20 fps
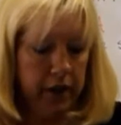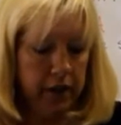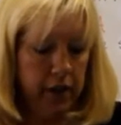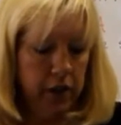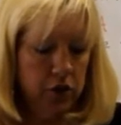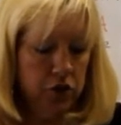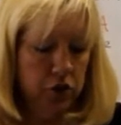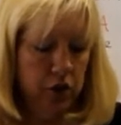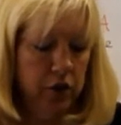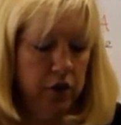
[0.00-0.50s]
They
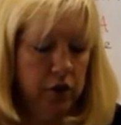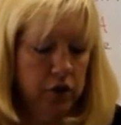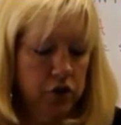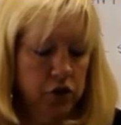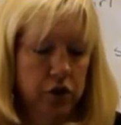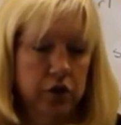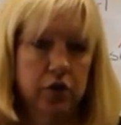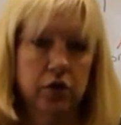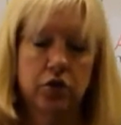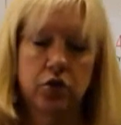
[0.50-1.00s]
should
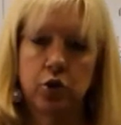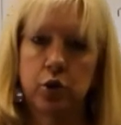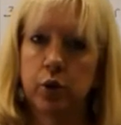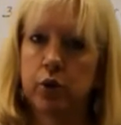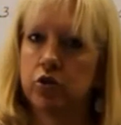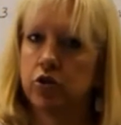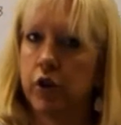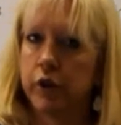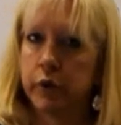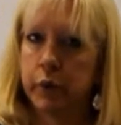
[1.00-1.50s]
just do
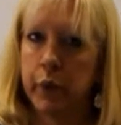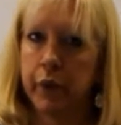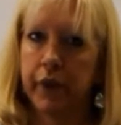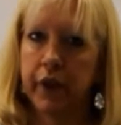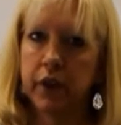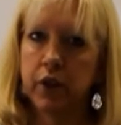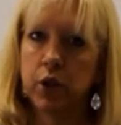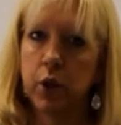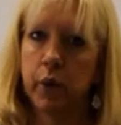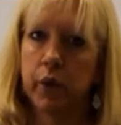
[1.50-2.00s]
what they
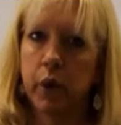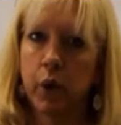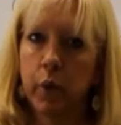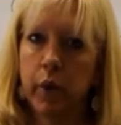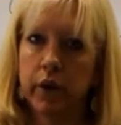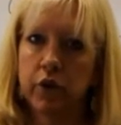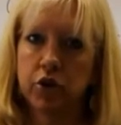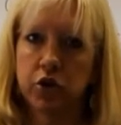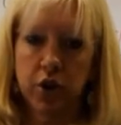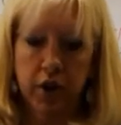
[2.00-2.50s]
do in the
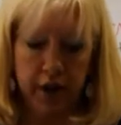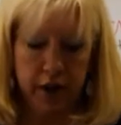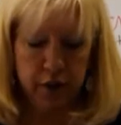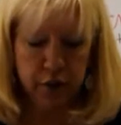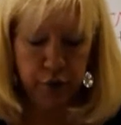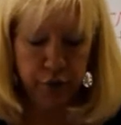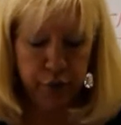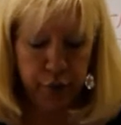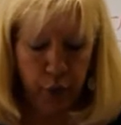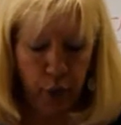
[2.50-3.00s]
question and answer
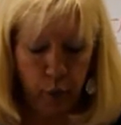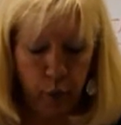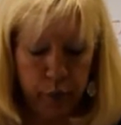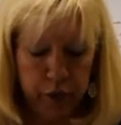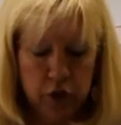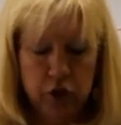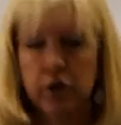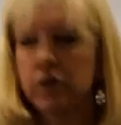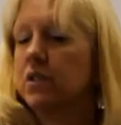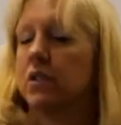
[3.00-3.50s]
flow,
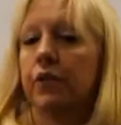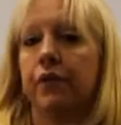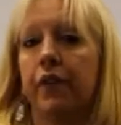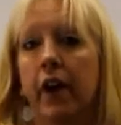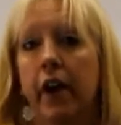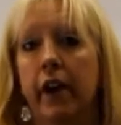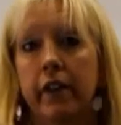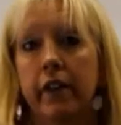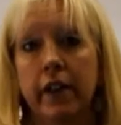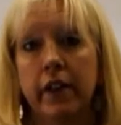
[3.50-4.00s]
which is to
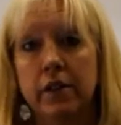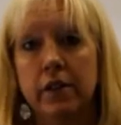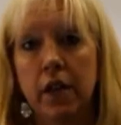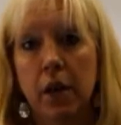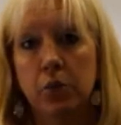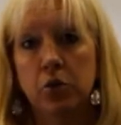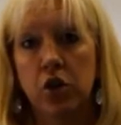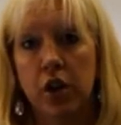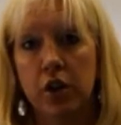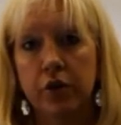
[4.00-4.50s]
find that
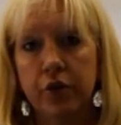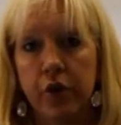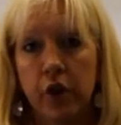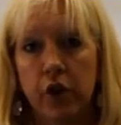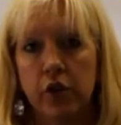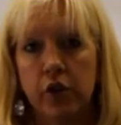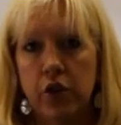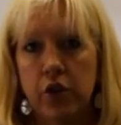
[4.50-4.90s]
subject first.